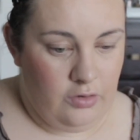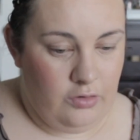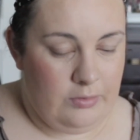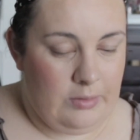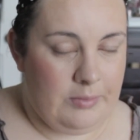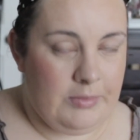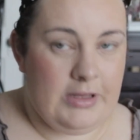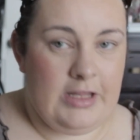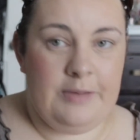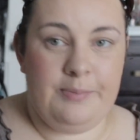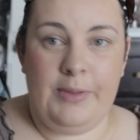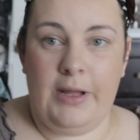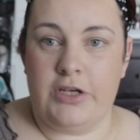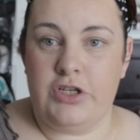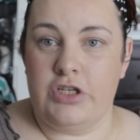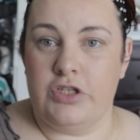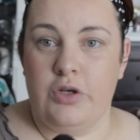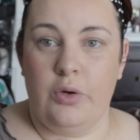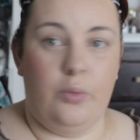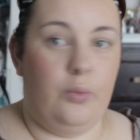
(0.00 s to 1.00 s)
Remember these
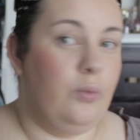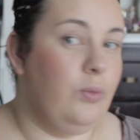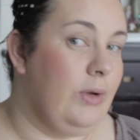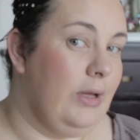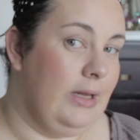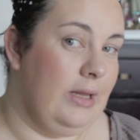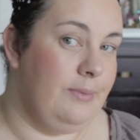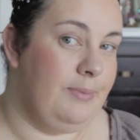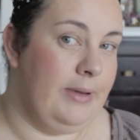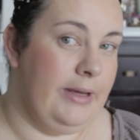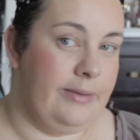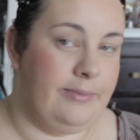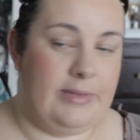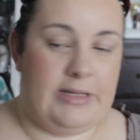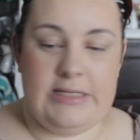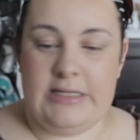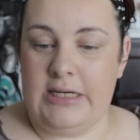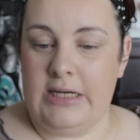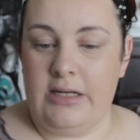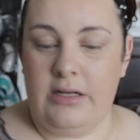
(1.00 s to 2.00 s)
blushes are really
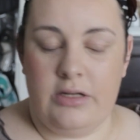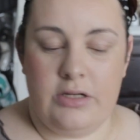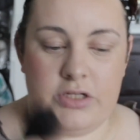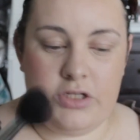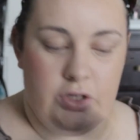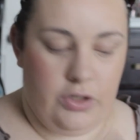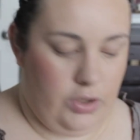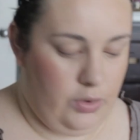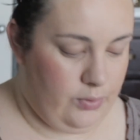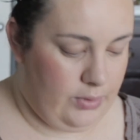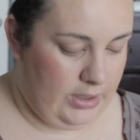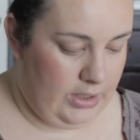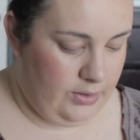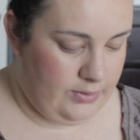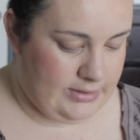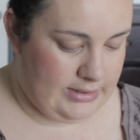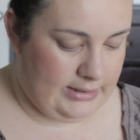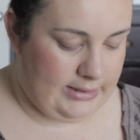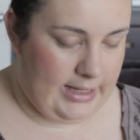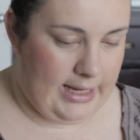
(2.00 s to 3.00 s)
pigmented, so you want to
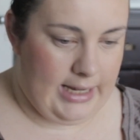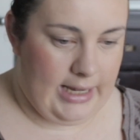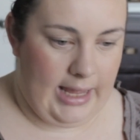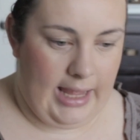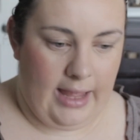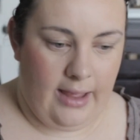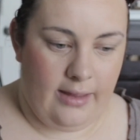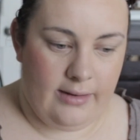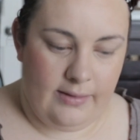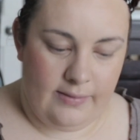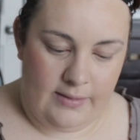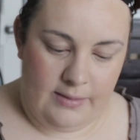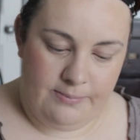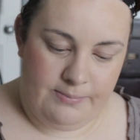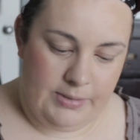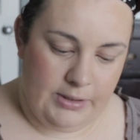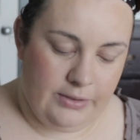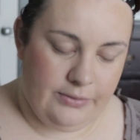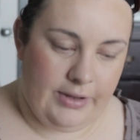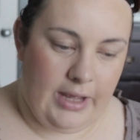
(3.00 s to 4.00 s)
use a light hand and then
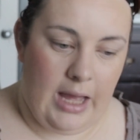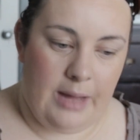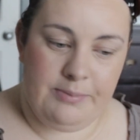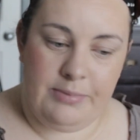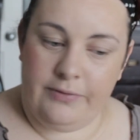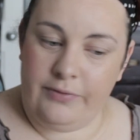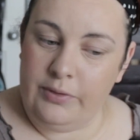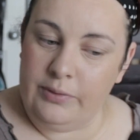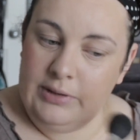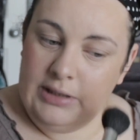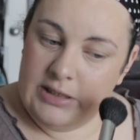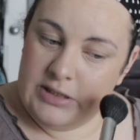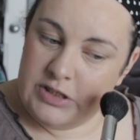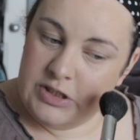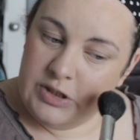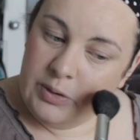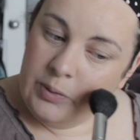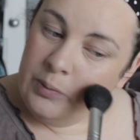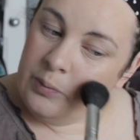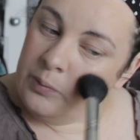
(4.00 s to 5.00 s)
build up if you need
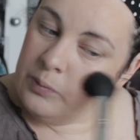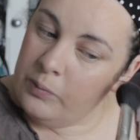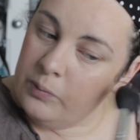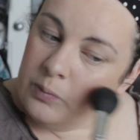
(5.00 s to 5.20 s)
to.